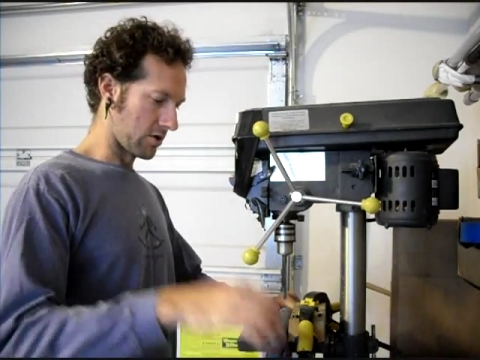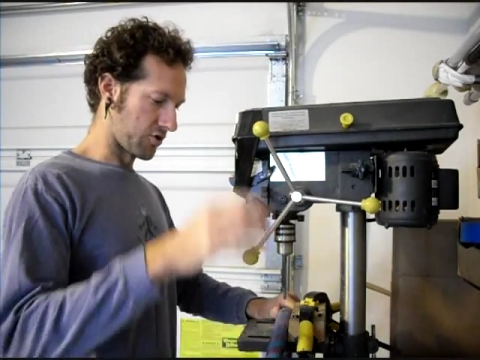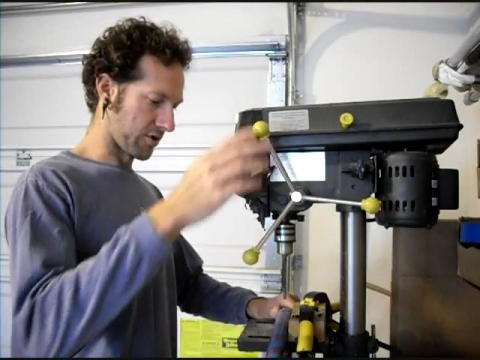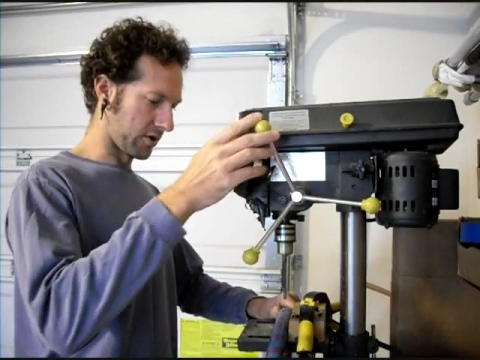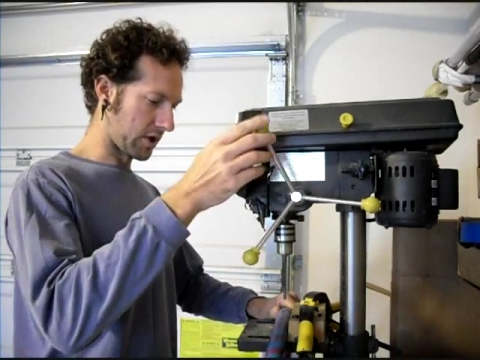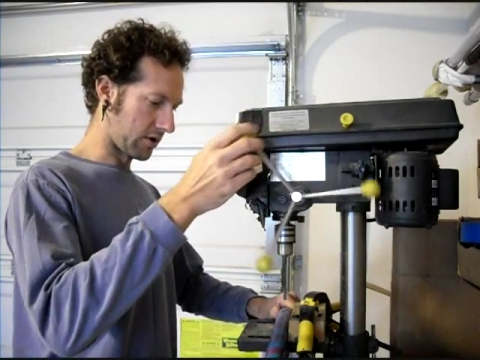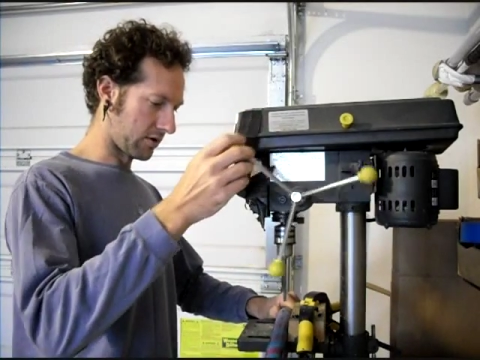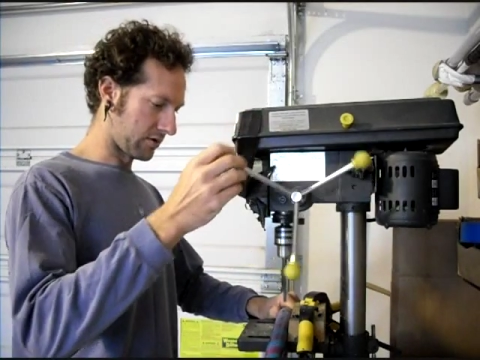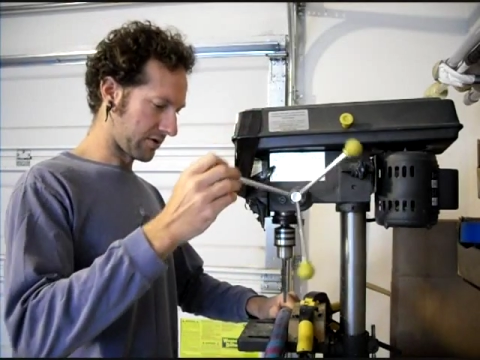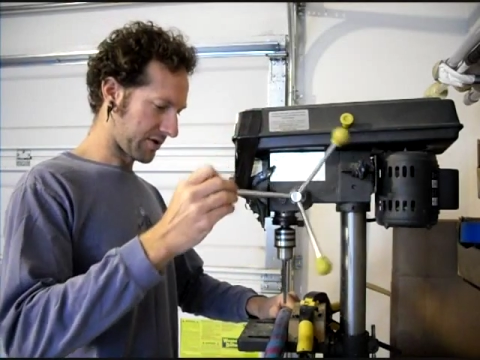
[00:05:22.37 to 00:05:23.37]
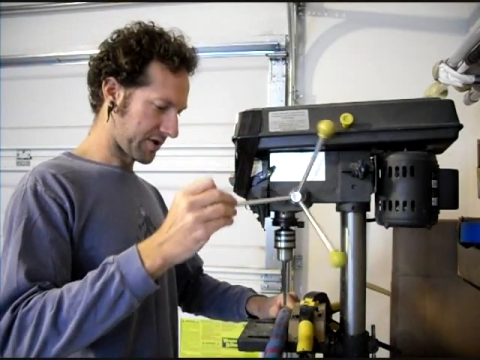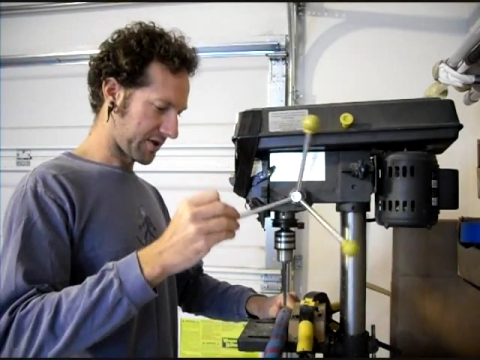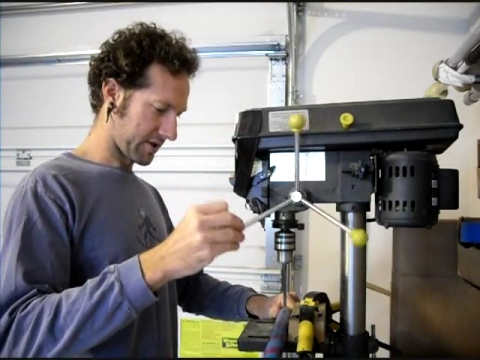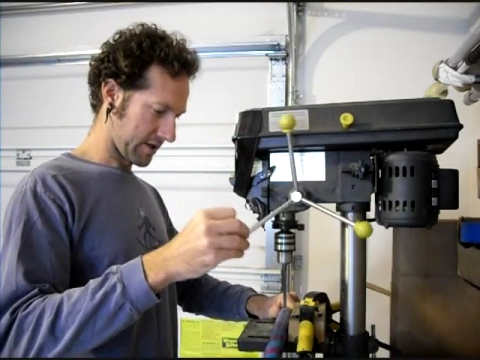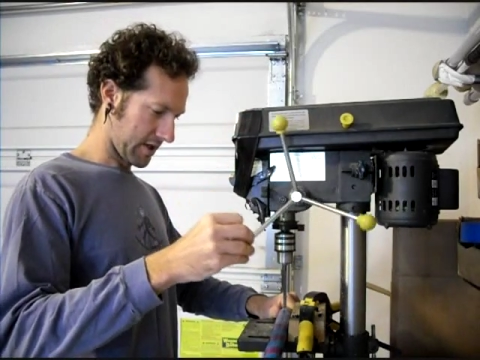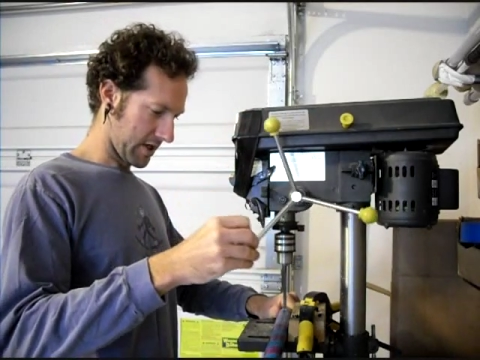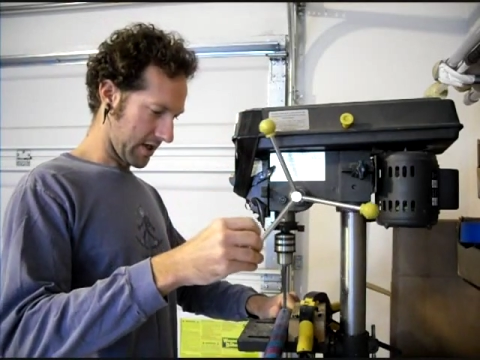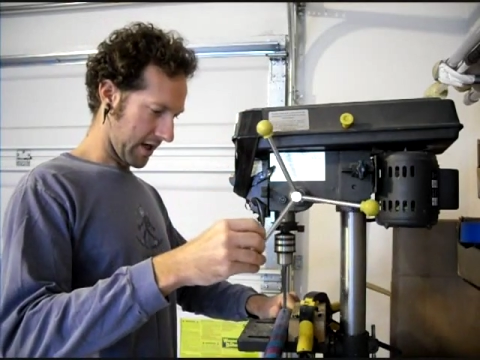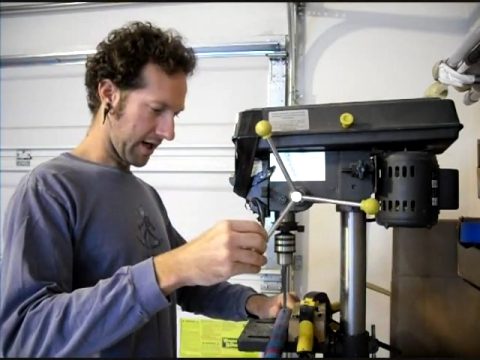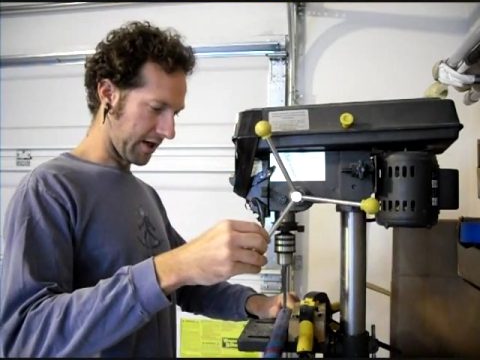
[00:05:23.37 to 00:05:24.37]
Drill holes
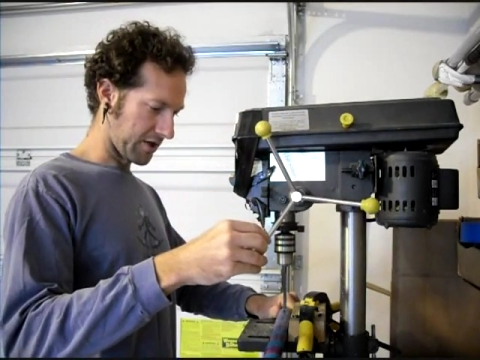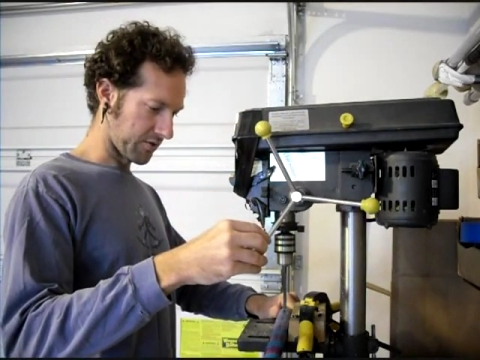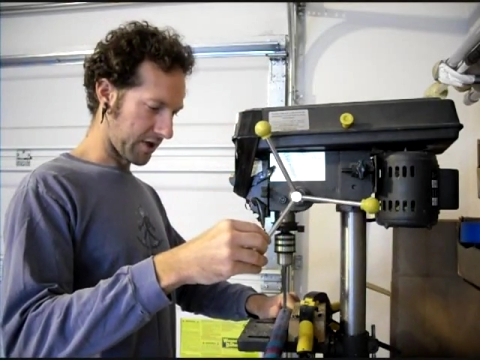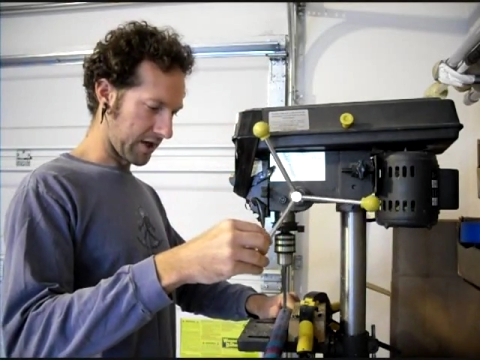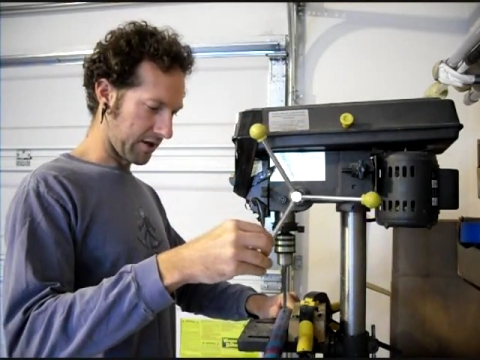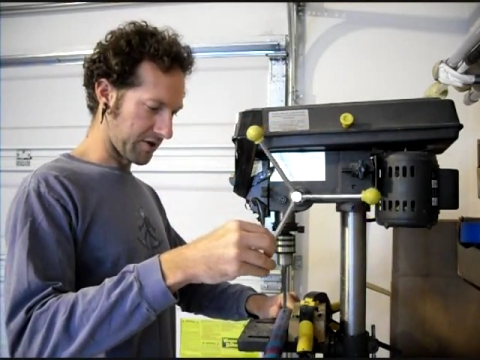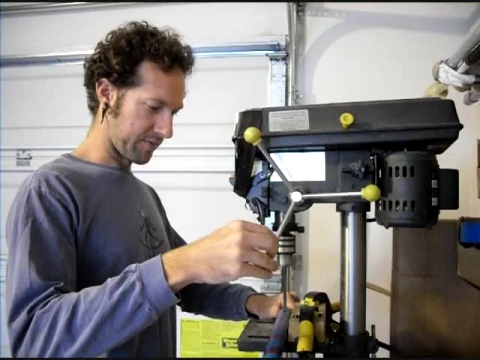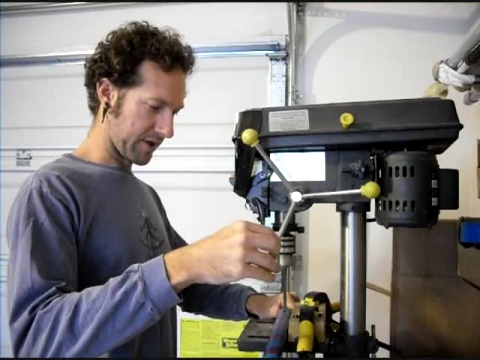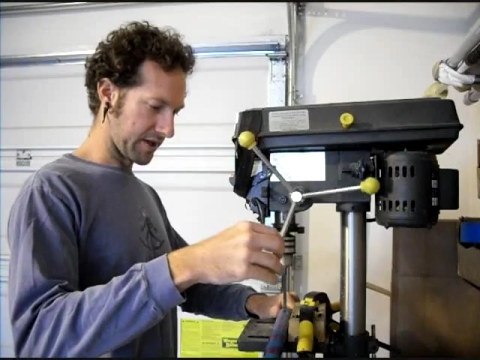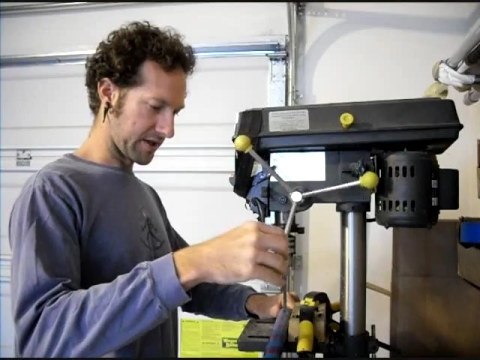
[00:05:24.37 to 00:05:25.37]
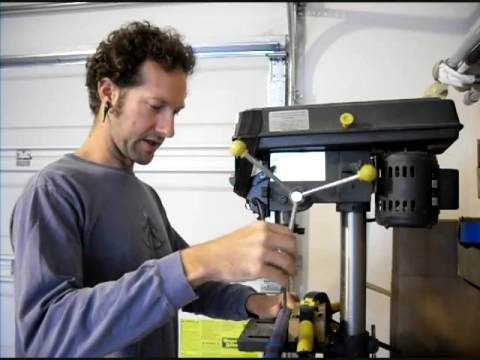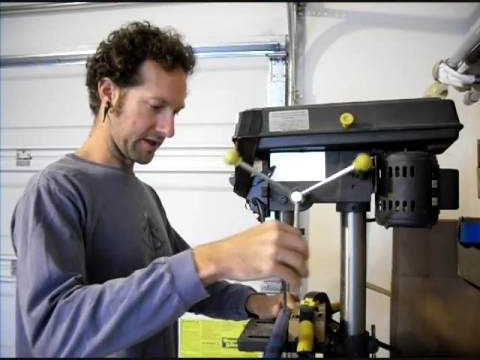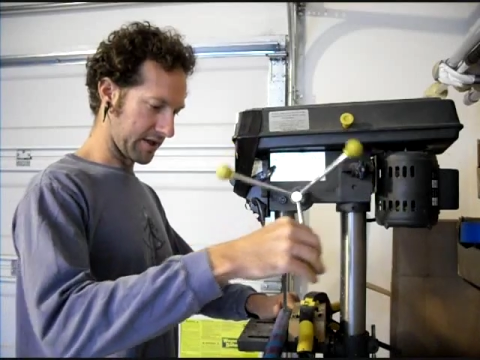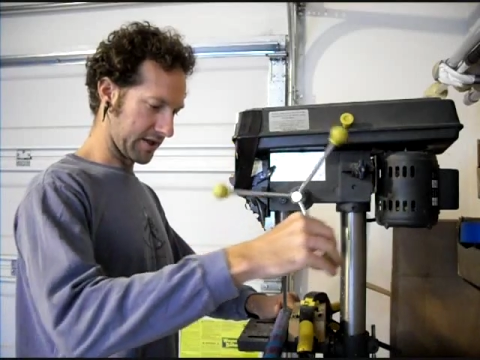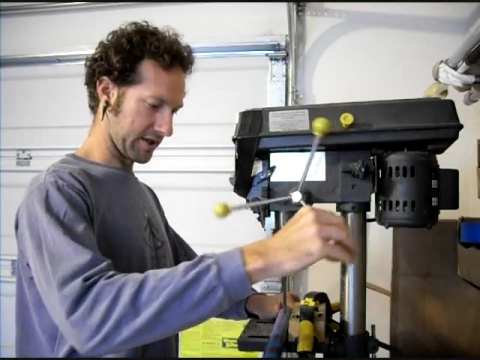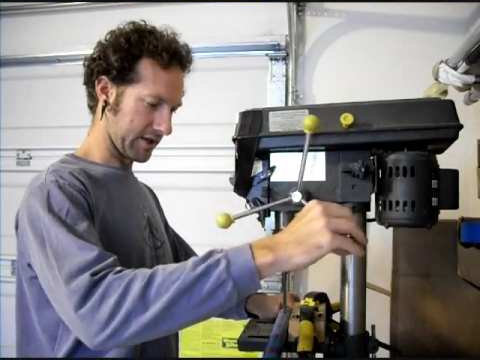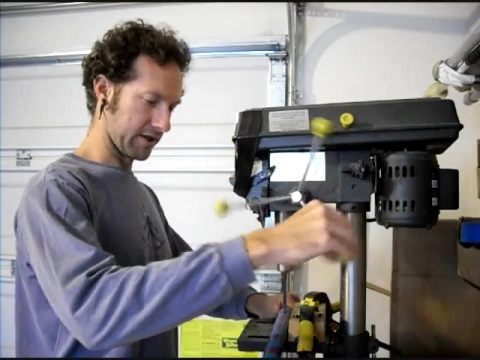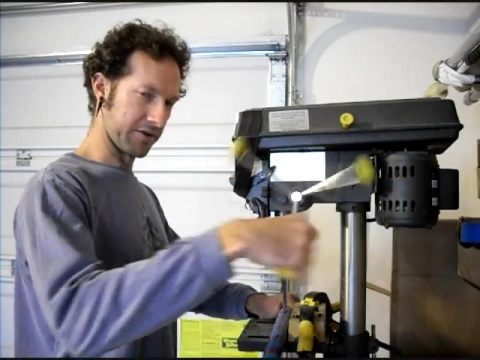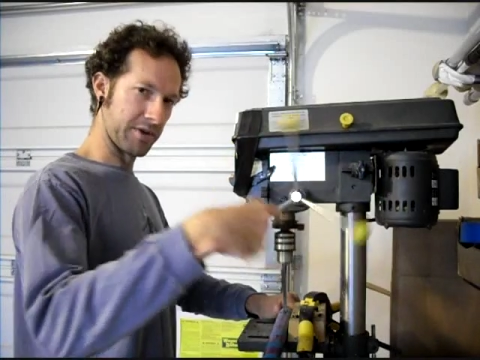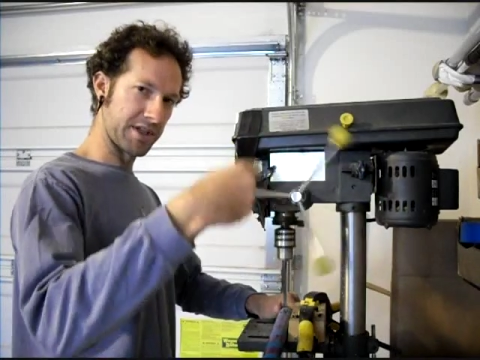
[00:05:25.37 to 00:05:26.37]
at each one of those
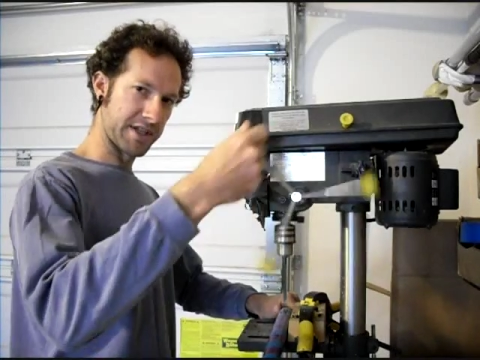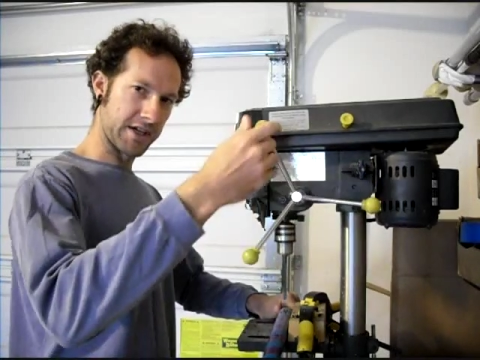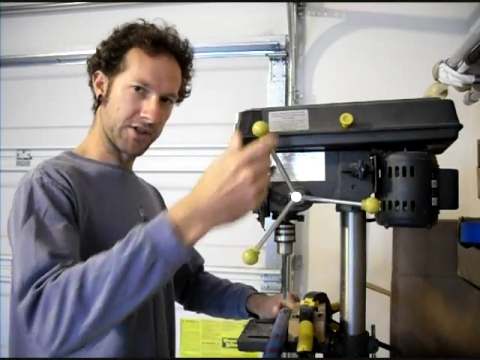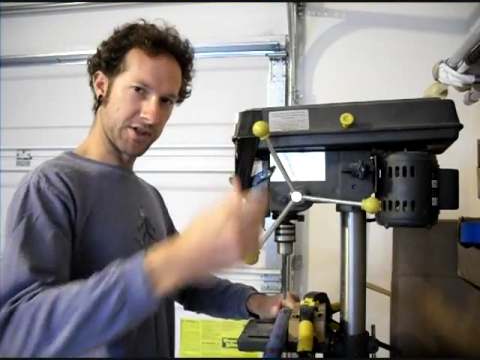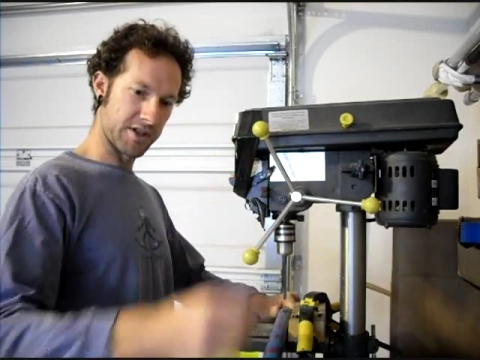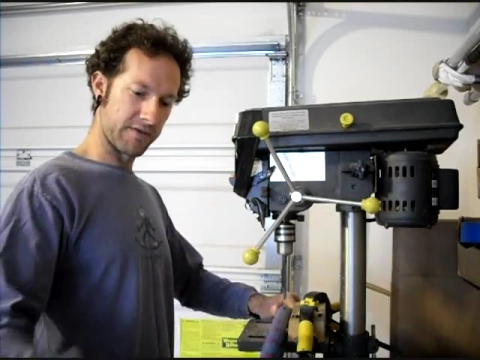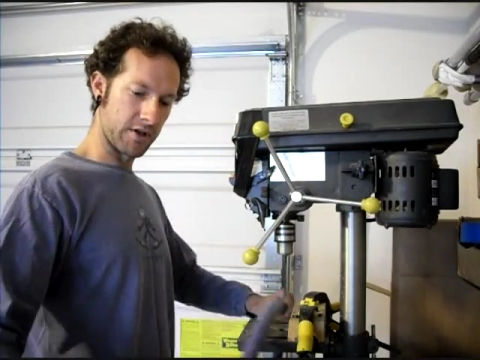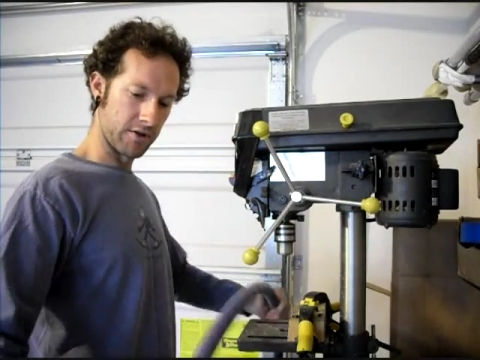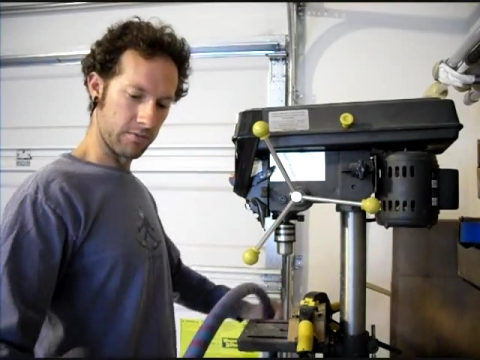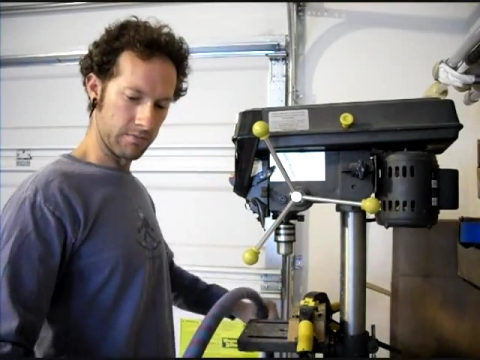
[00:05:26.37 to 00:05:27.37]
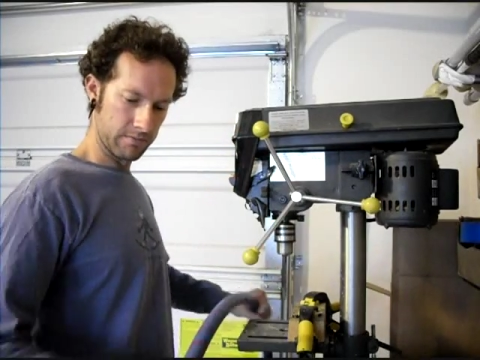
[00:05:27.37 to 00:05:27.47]
places, 3 sections of your hoop.